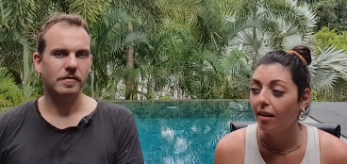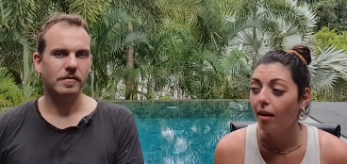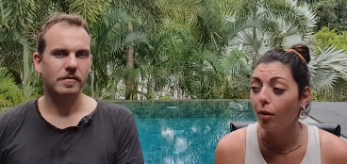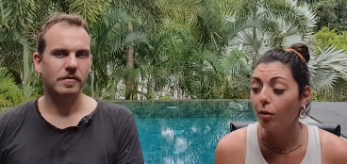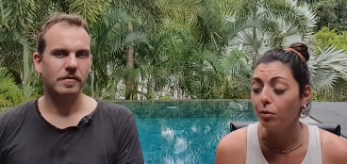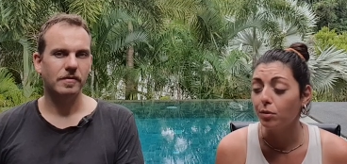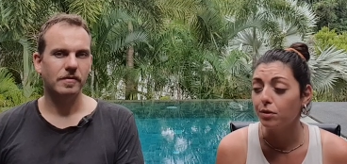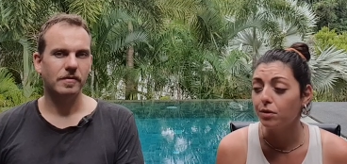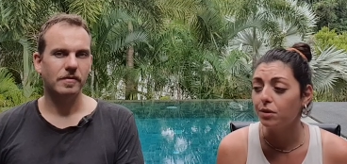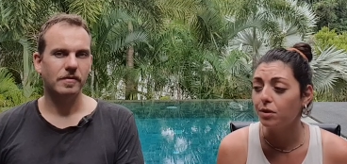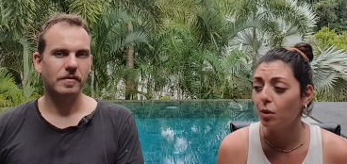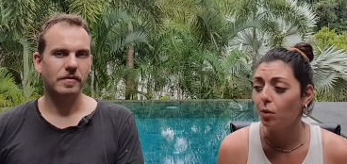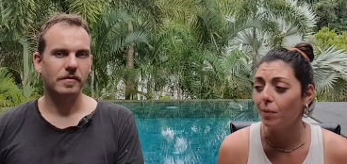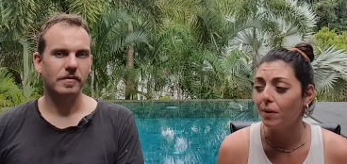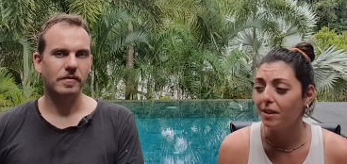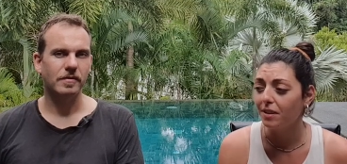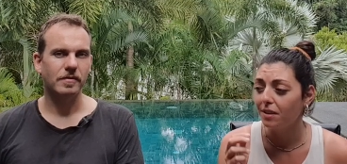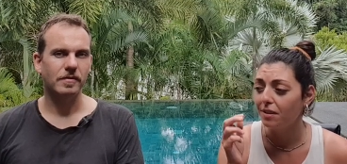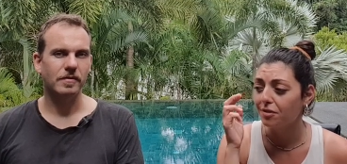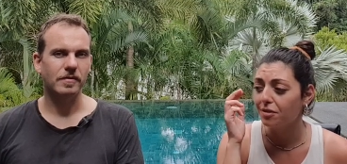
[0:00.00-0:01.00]
Speaker 1: Oh, so
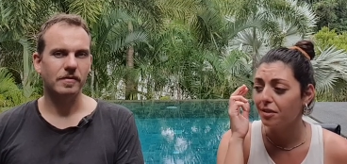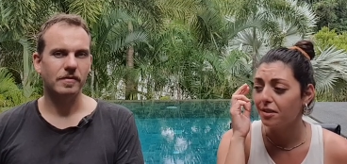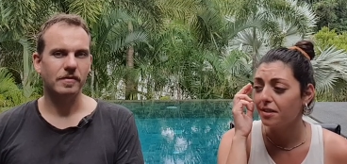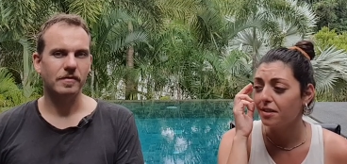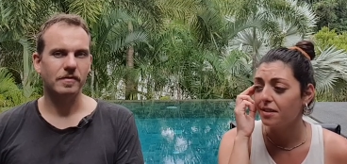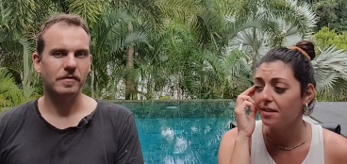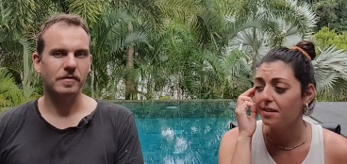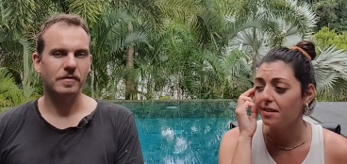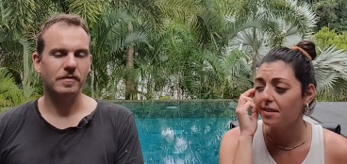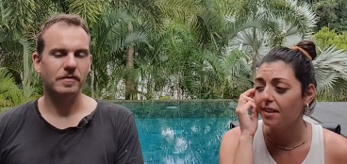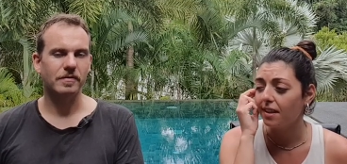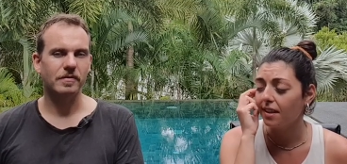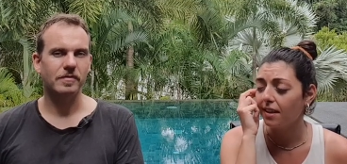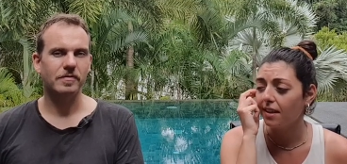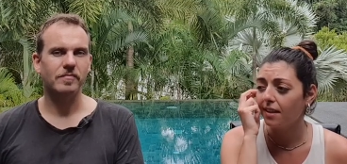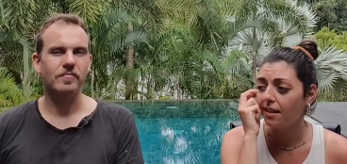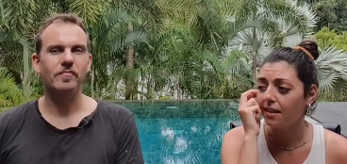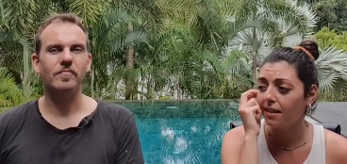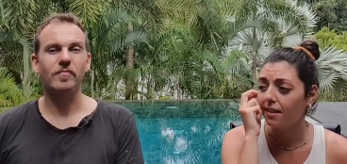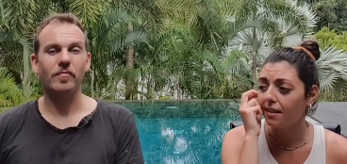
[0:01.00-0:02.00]
many differences.
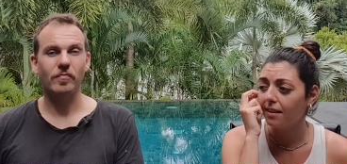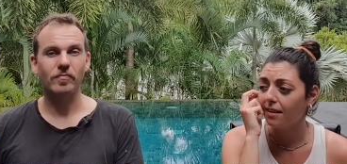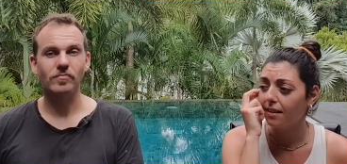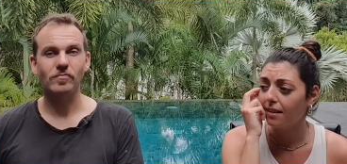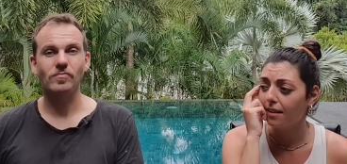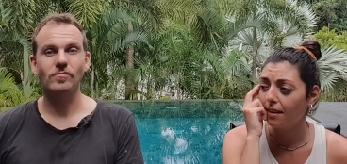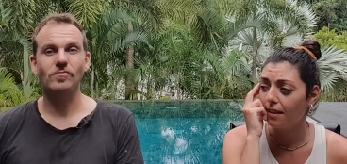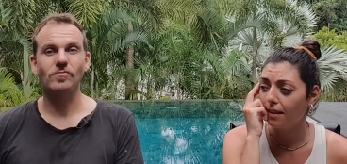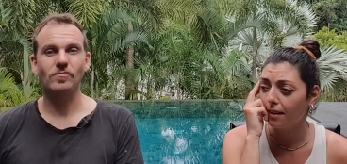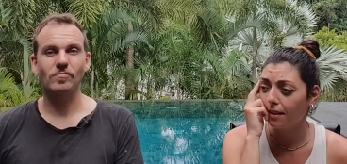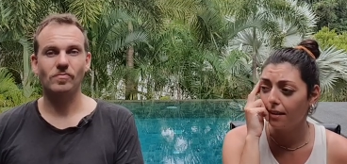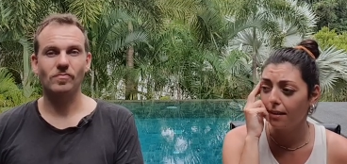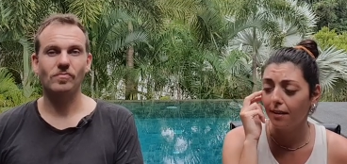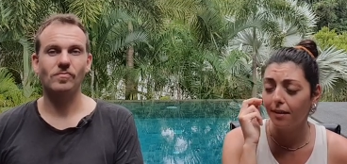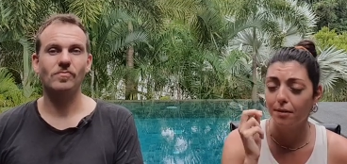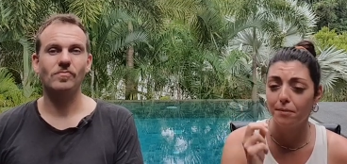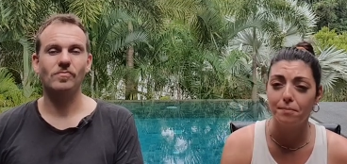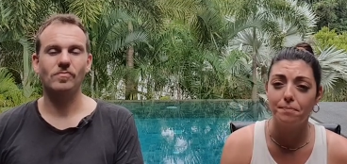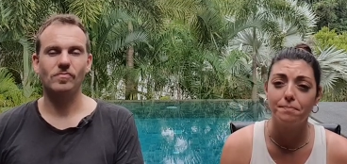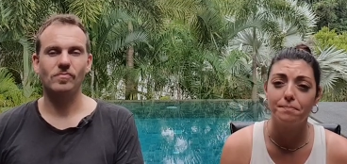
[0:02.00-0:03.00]
Like.
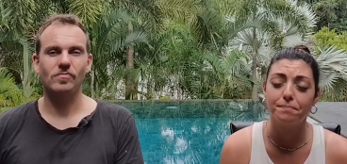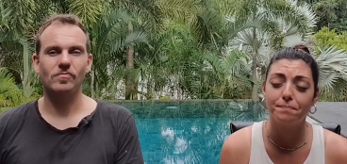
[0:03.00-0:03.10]
Uh,